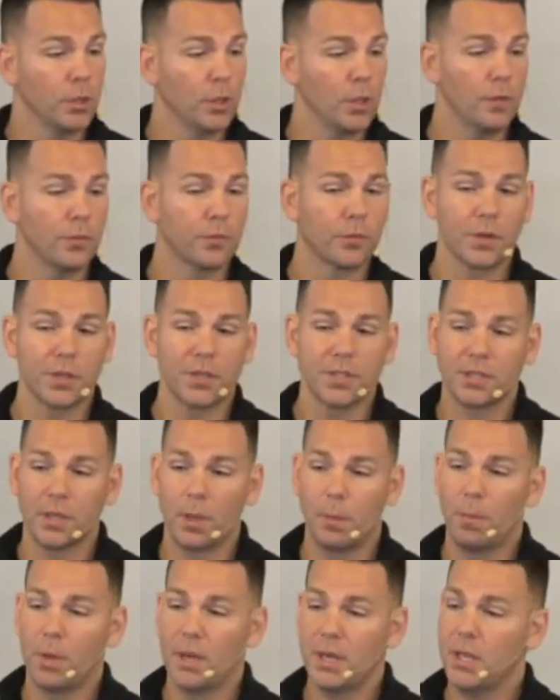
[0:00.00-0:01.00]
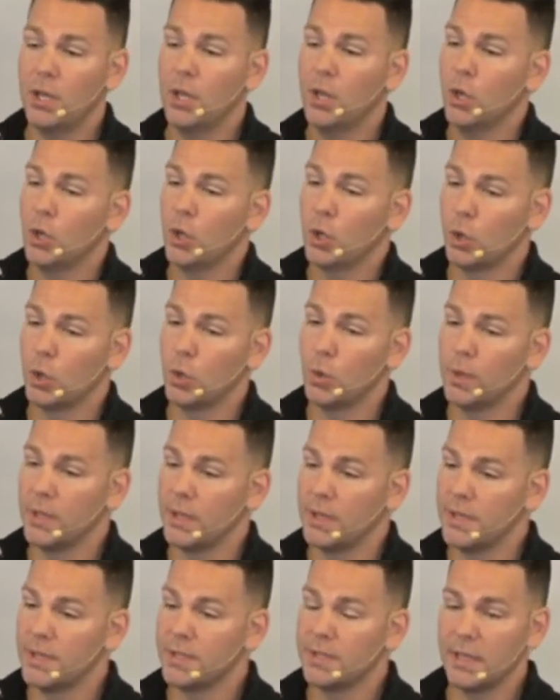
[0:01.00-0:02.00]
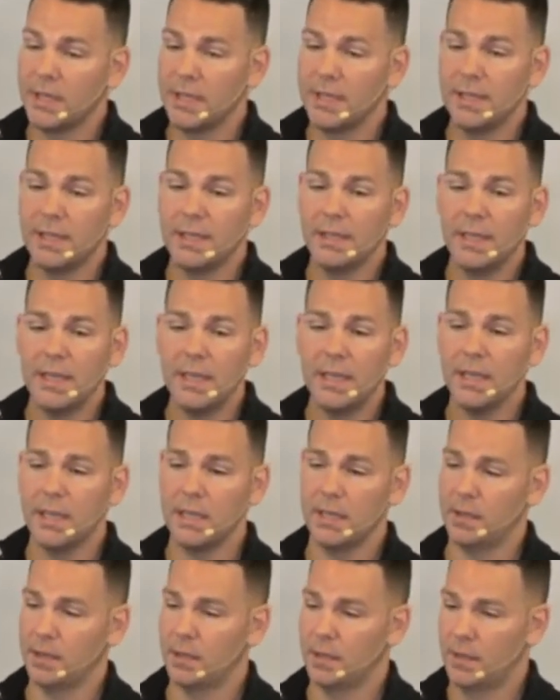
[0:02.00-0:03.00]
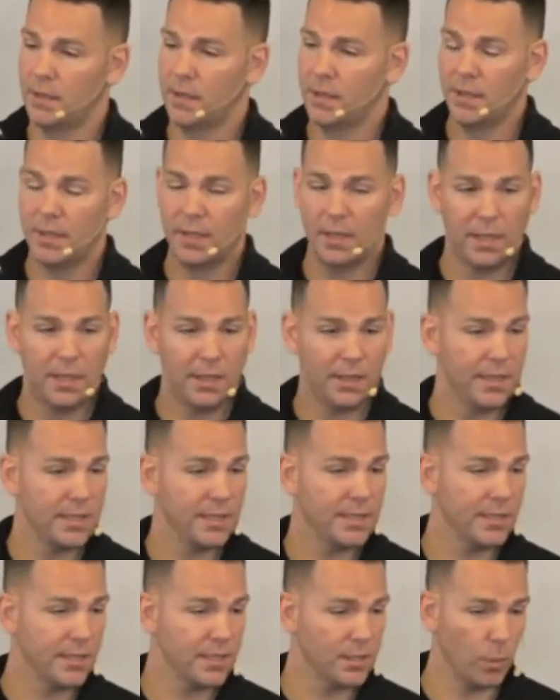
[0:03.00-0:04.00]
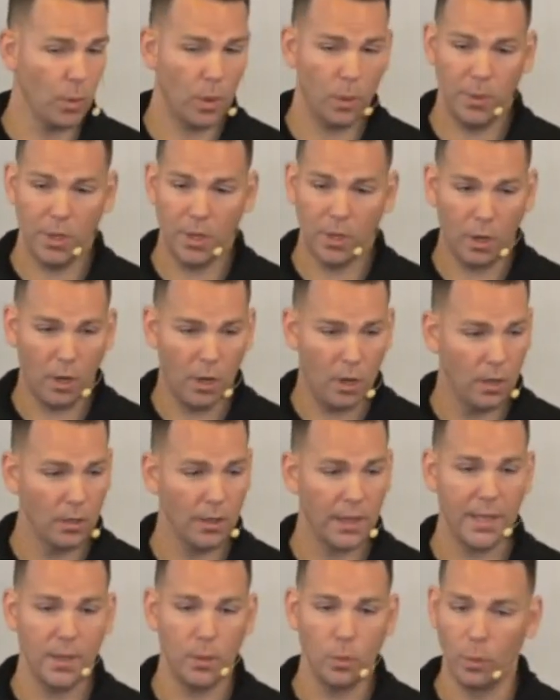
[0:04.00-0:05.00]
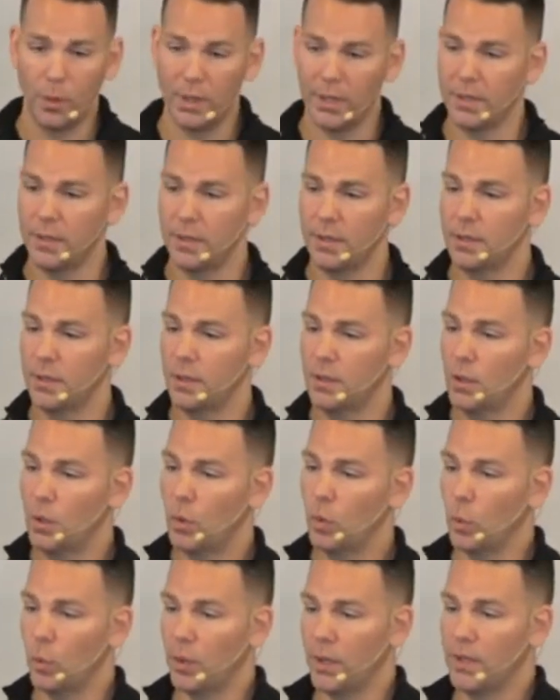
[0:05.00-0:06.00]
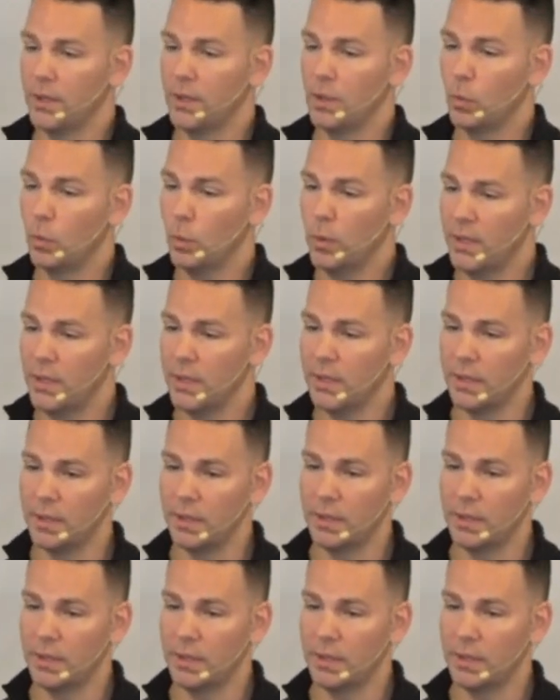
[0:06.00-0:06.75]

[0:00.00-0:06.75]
good for somebody who is in need. This is what we call a win-win-win.